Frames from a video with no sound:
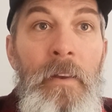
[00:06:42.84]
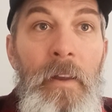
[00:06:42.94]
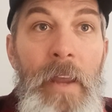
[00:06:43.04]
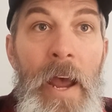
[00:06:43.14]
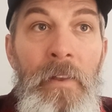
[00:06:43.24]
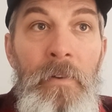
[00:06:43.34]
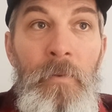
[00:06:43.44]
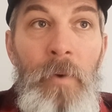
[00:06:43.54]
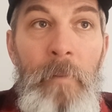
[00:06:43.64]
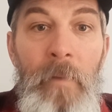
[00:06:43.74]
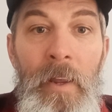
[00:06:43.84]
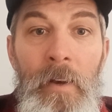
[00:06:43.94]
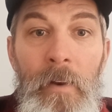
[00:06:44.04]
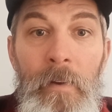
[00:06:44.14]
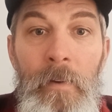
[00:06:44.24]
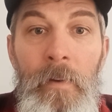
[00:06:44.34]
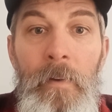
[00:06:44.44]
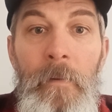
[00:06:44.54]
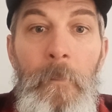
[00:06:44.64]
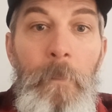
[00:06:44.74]
to gather the remnant
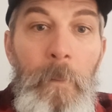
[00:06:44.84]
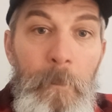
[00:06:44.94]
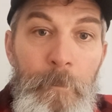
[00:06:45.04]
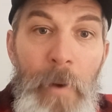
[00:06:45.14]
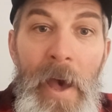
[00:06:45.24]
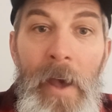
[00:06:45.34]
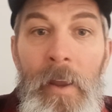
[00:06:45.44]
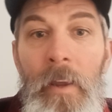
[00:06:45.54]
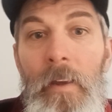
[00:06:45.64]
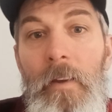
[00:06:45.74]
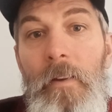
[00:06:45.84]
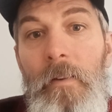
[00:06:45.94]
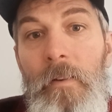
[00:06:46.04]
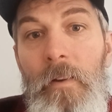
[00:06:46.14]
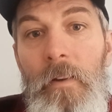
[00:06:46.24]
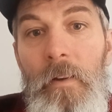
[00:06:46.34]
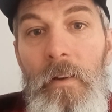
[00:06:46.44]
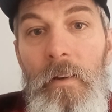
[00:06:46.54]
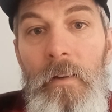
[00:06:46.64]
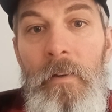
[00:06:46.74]
back
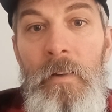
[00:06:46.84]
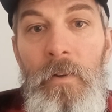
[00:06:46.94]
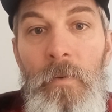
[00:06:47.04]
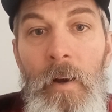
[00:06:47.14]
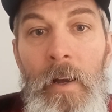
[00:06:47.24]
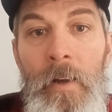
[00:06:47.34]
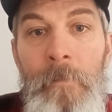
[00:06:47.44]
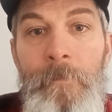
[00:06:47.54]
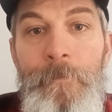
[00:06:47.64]
to